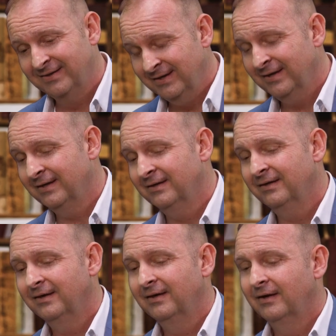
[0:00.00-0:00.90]

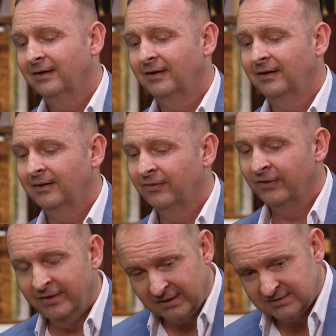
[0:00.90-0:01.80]
then
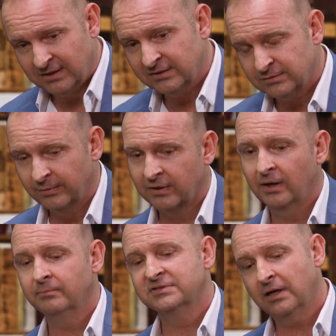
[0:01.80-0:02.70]
the next customer
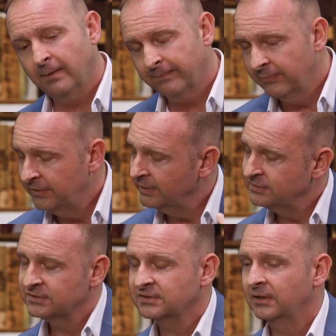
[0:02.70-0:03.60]
comes up, they're
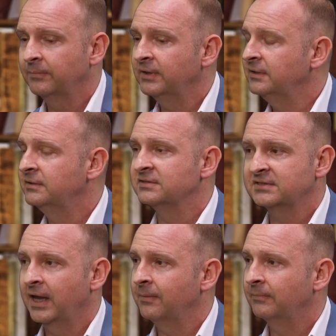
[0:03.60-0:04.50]
just going to be the
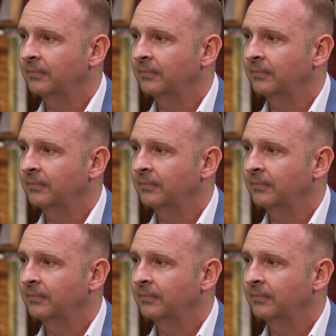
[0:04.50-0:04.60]
same,